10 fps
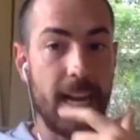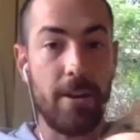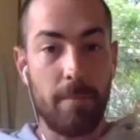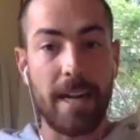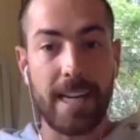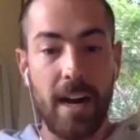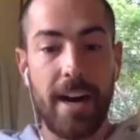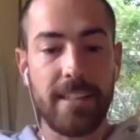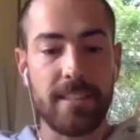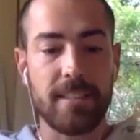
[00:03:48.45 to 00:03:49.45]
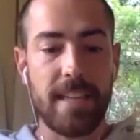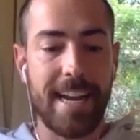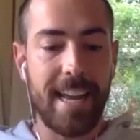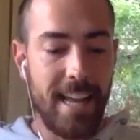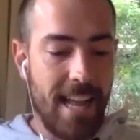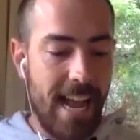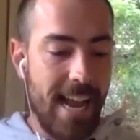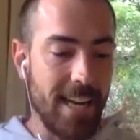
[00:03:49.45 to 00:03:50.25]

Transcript: Under my guidance, it's like, hey,